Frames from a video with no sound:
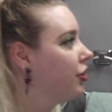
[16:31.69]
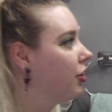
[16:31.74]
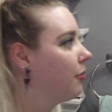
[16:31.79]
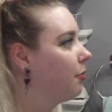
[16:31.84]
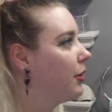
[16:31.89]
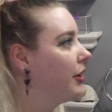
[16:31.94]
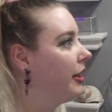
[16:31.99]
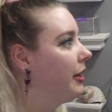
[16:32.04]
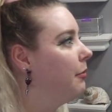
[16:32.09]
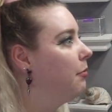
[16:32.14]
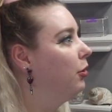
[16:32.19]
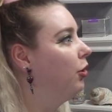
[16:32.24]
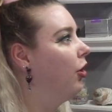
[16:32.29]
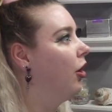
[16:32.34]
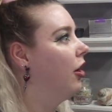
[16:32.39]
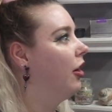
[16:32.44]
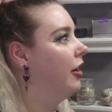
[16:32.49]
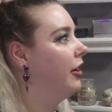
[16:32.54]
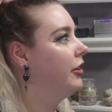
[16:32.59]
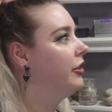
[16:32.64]
are pretty
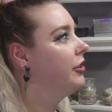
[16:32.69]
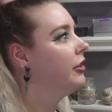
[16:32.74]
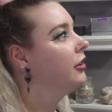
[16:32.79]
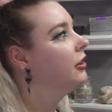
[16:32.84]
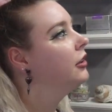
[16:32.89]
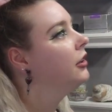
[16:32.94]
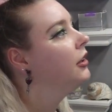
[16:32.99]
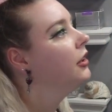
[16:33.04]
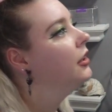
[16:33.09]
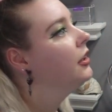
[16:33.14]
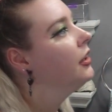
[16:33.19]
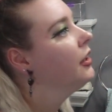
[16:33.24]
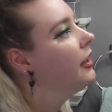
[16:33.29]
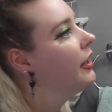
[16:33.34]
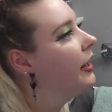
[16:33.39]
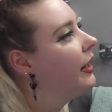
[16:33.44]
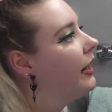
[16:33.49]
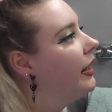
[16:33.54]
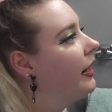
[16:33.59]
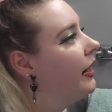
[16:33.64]
blonde
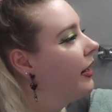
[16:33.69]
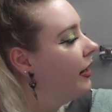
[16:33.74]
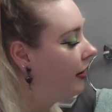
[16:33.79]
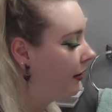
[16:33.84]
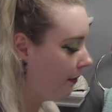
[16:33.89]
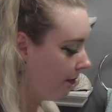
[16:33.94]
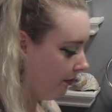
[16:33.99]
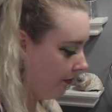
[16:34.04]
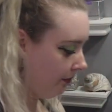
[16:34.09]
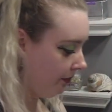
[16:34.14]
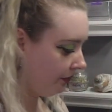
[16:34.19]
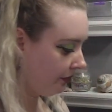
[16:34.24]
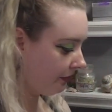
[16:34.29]
and